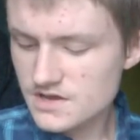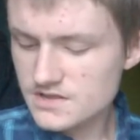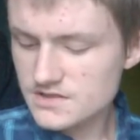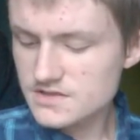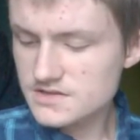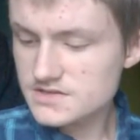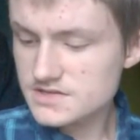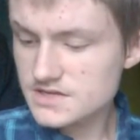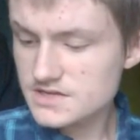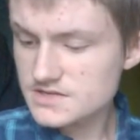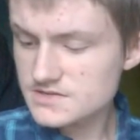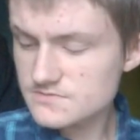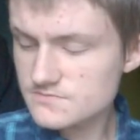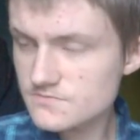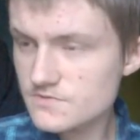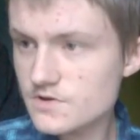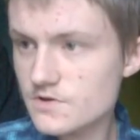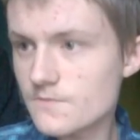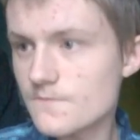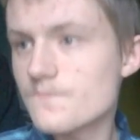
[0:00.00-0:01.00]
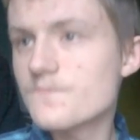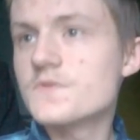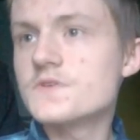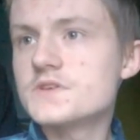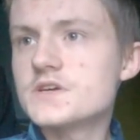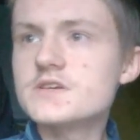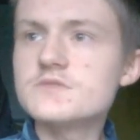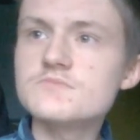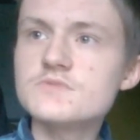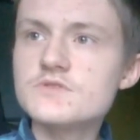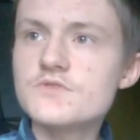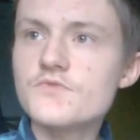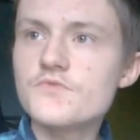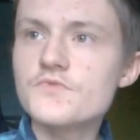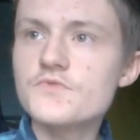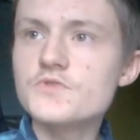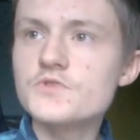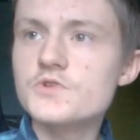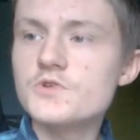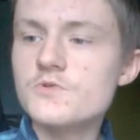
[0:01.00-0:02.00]
This has been a
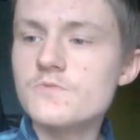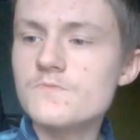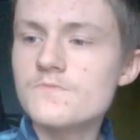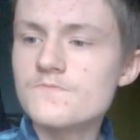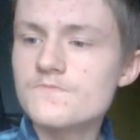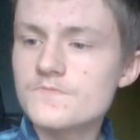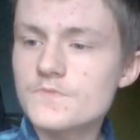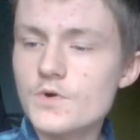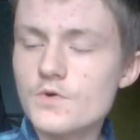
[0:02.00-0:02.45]
film,